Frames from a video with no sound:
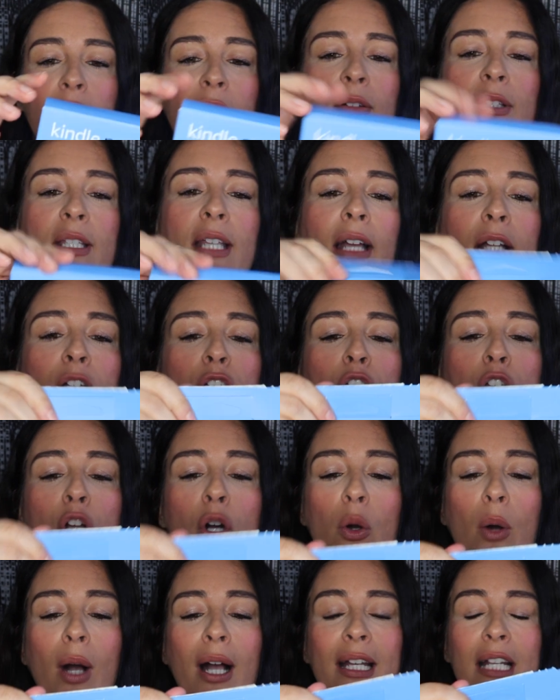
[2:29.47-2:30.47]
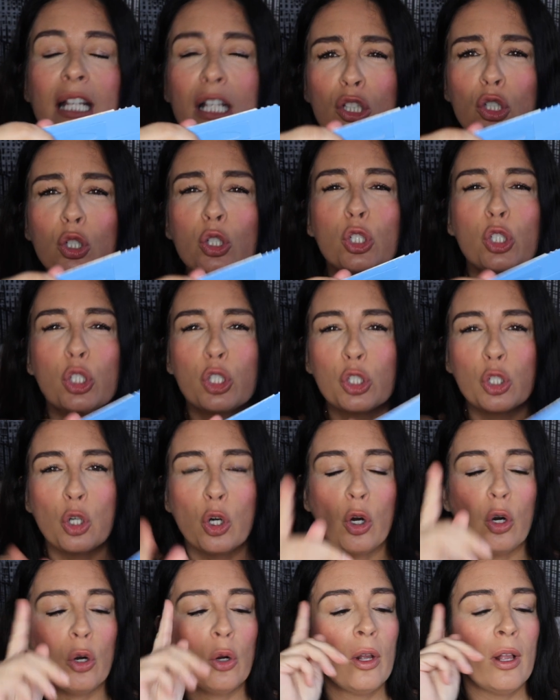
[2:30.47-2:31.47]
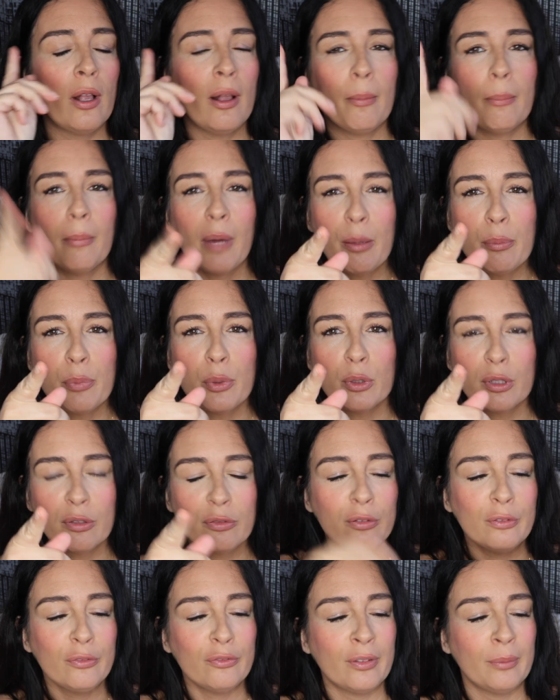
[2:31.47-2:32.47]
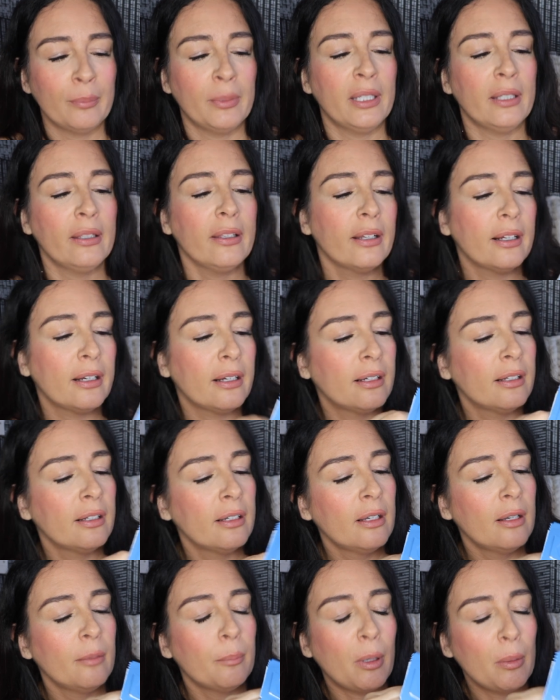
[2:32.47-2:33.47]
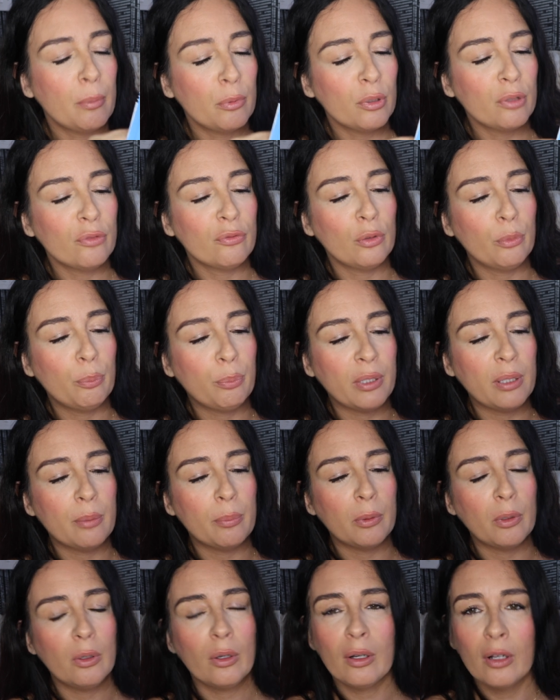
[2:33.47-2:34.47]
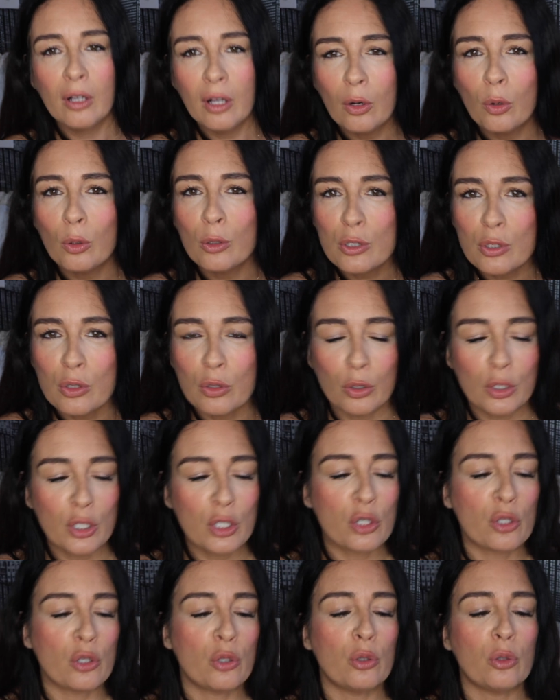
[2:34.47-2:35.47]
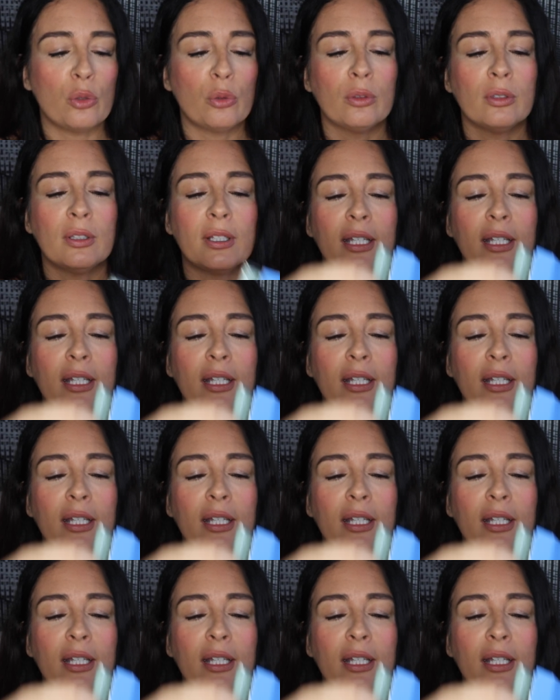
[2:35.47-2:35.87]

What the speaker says: I was like, no, I need to show my beautiful familia, my beautiful people, also known as you, the